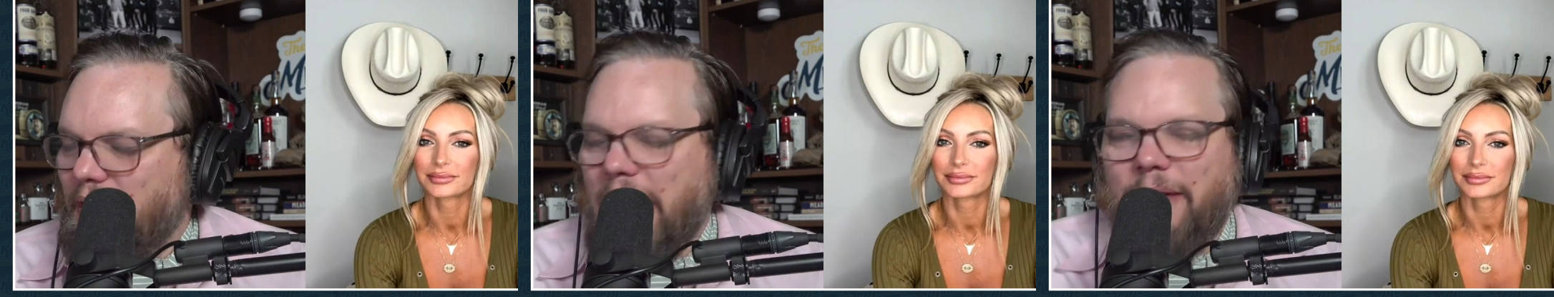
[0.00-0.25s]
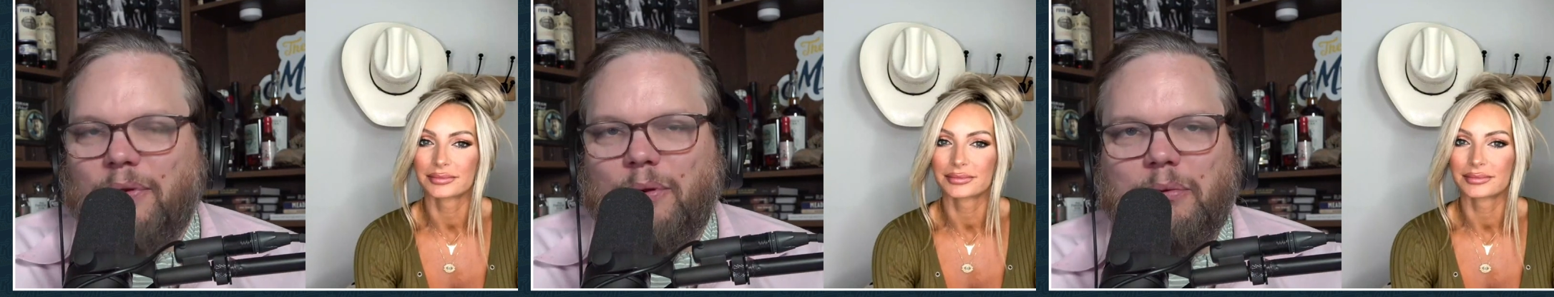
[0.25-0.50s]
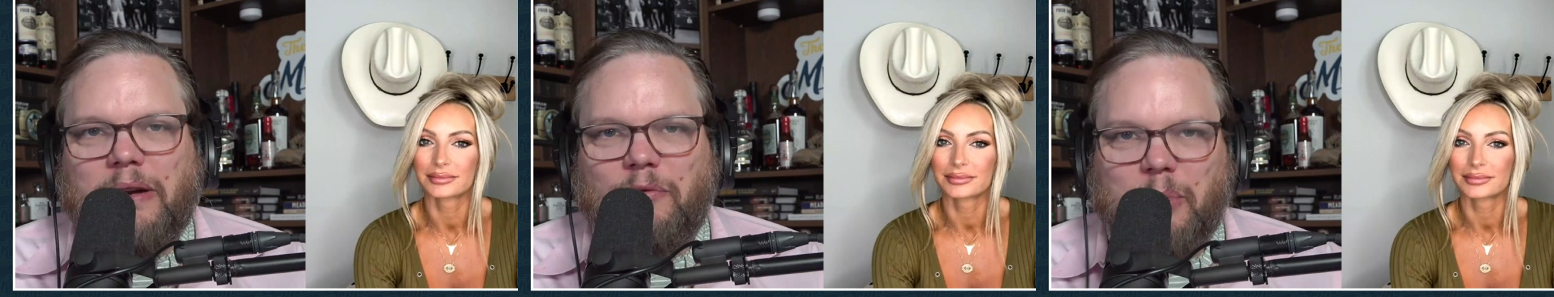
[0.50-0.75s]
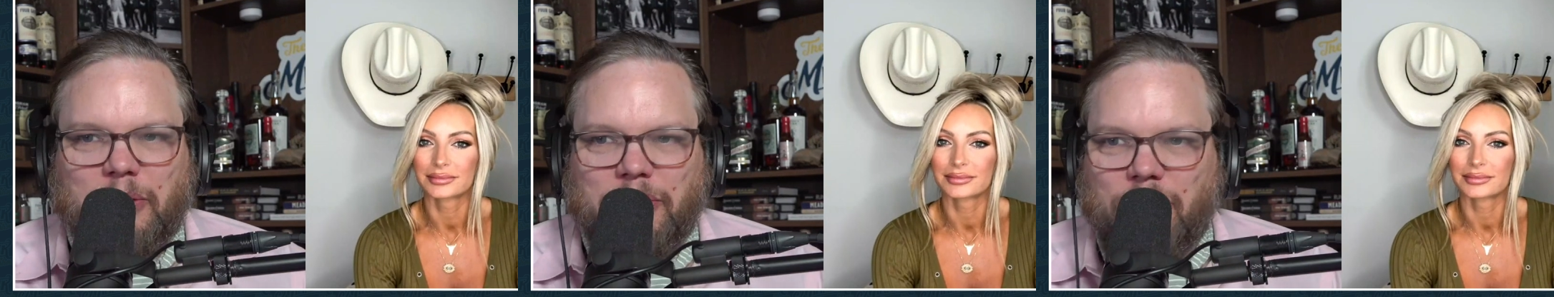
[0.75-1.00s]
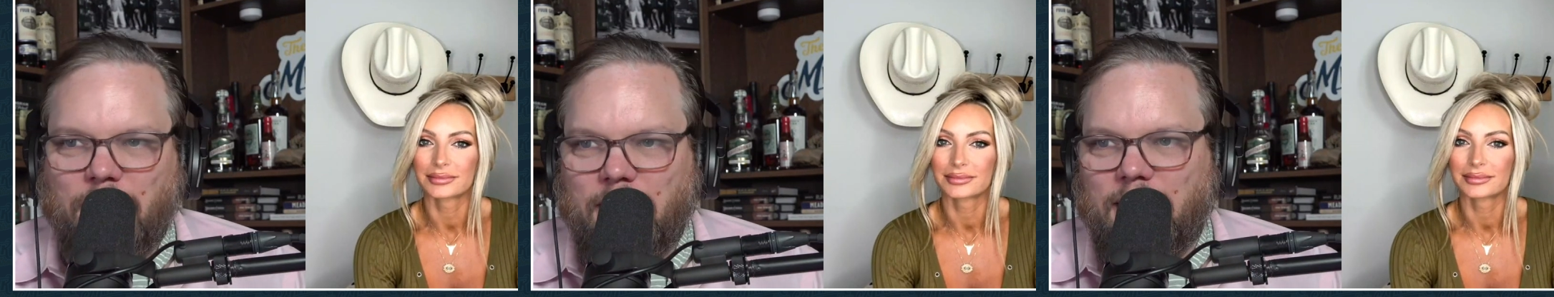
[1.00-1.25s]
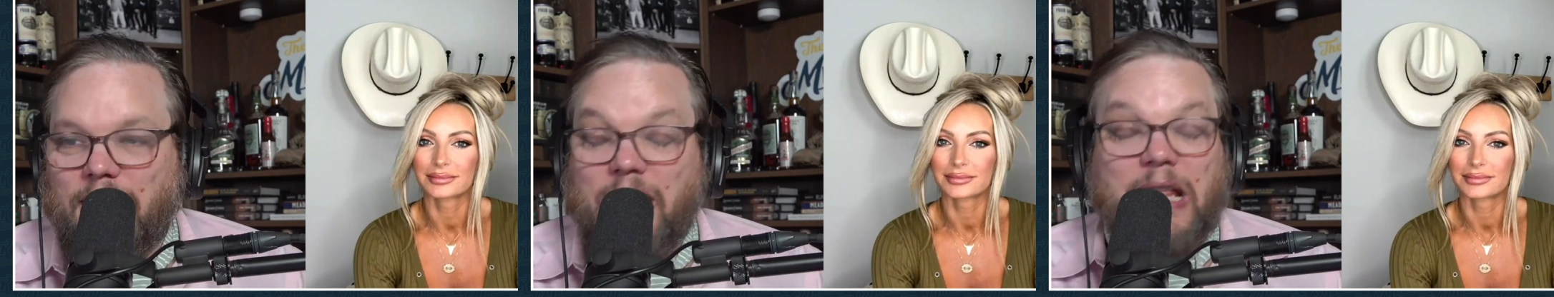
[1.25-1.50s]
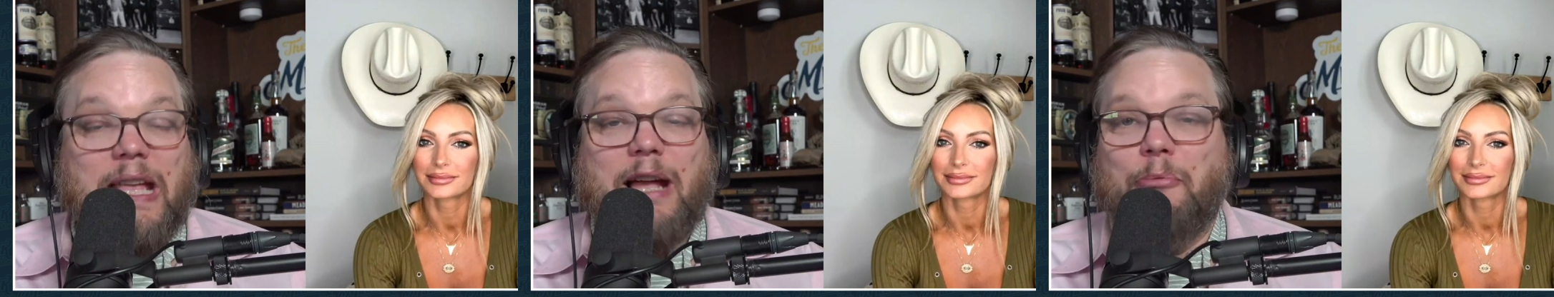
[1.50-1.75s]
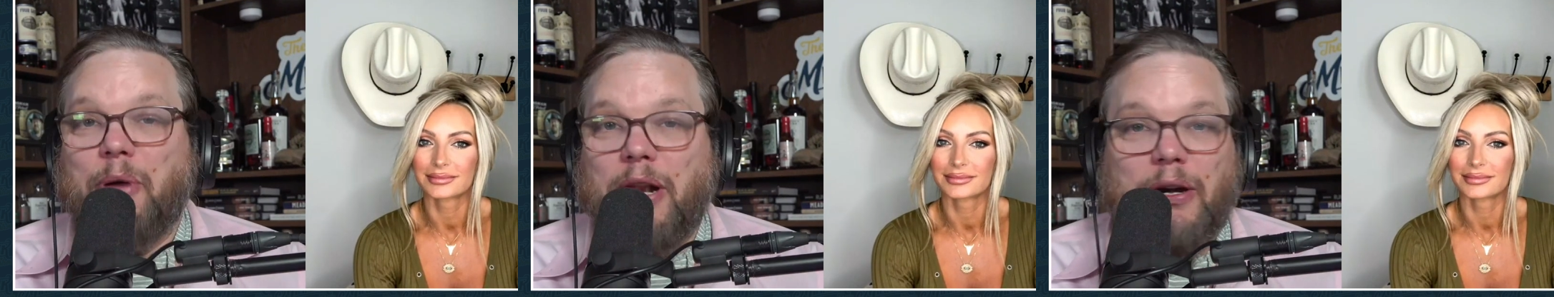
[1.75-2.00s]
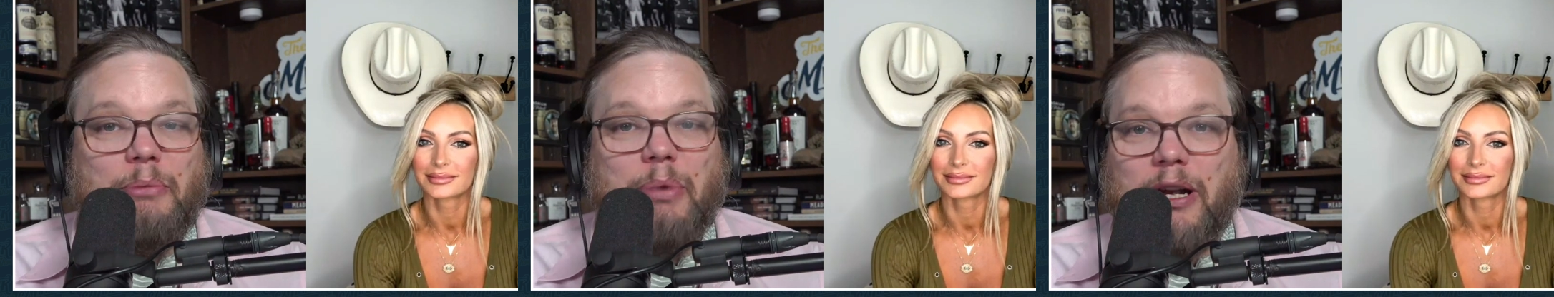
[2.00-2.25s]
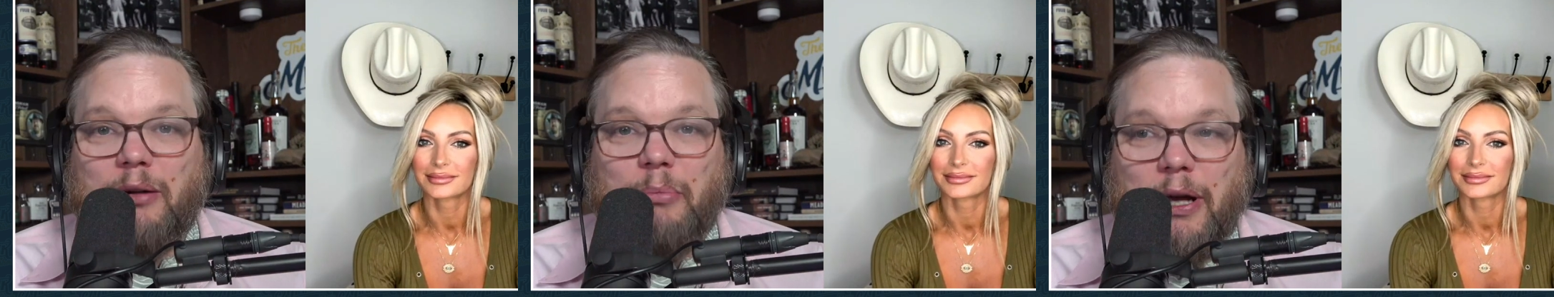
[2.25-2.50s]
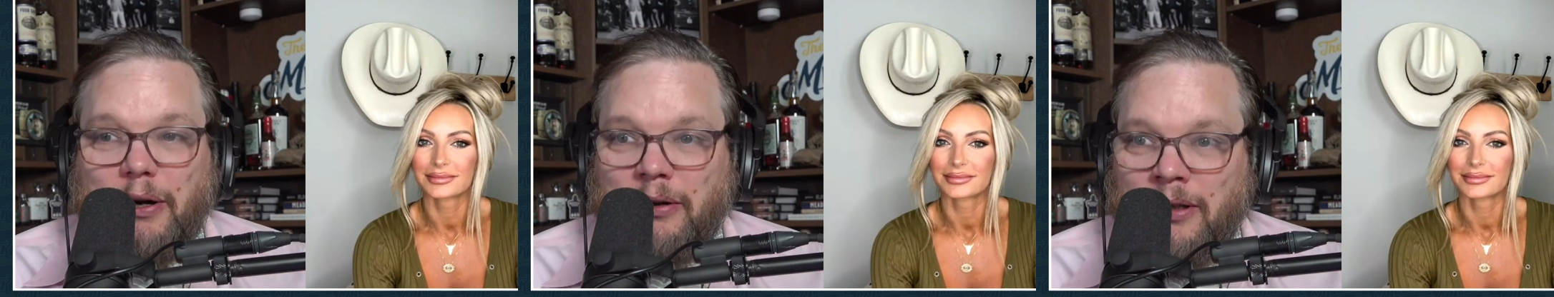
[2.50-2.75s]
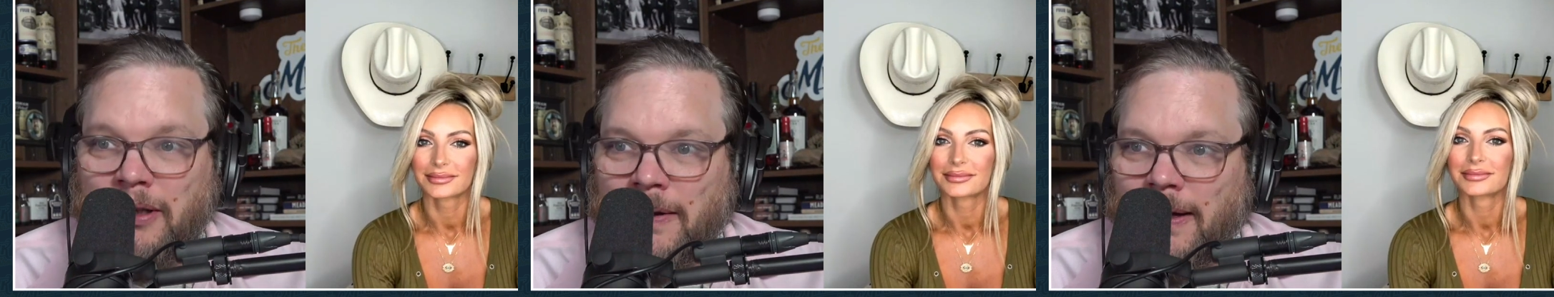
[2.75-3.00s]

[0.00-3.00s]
Speaker 1: an iPhone would never be able to do that. And then they got better and better and better,